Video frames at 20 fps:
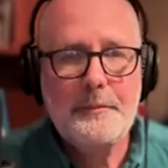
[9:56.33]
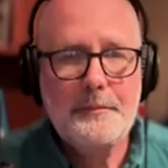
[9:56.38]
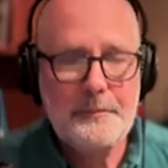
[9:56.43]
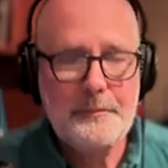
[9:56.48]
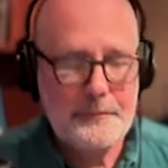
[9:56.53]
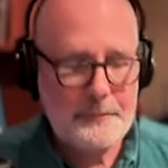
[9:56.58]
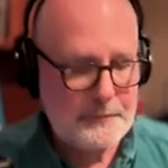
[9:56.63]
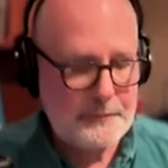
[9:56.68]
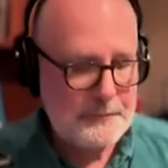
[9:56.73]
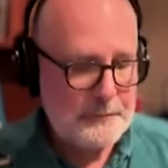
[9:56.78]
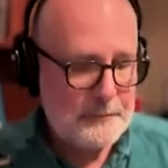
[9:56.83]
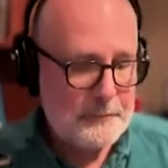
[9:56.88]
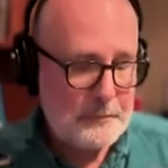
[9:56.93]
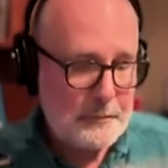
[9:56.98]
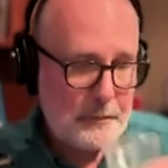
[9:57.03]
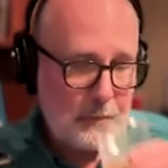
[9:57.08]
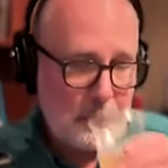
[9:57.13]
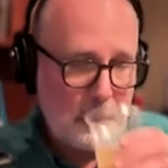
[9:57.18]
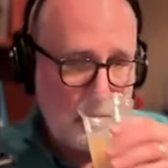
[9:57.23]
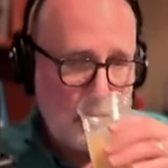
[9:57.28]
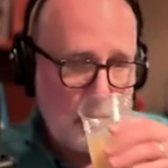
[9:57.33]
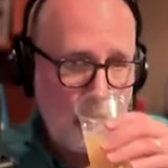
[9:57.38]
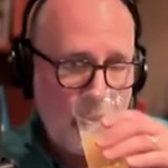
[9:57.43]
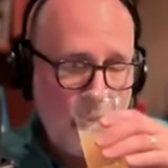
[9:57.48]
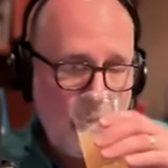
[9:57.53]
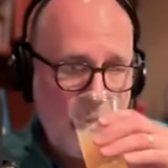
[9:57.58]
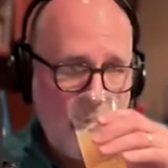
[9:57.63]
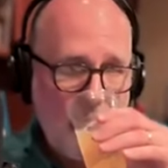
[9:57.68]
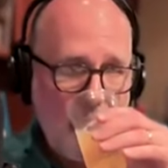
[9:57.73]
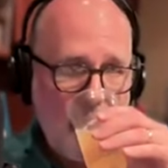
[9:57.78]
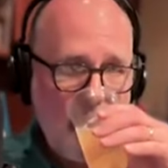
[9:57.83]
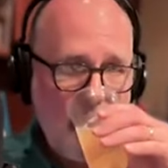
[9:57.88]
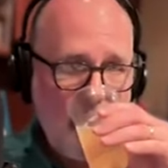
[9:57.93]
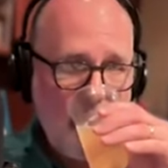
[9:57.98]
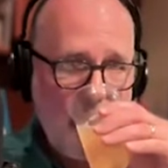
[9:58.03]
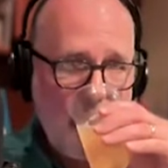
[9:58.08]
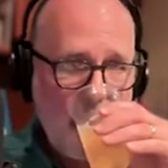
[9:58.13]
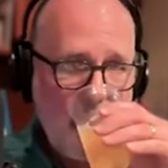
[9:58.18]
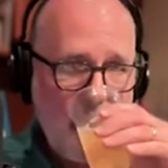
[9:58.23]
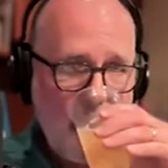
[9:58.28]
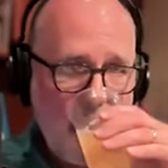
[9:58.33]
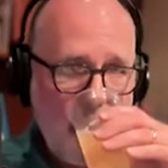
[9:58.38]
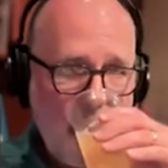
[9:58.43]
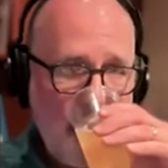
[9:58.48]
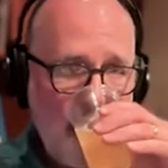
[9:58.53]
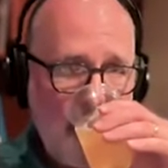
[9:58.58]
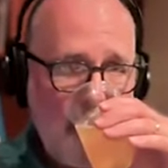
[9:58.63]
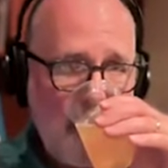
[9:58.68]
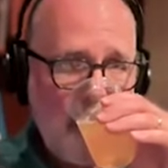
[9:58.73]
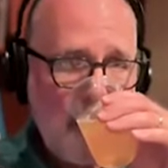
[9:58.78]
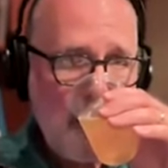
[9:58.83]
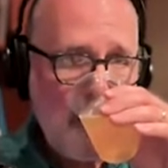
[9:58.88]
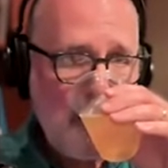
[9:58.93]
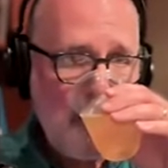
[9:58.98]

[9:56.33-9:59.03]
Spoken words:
(not speaking)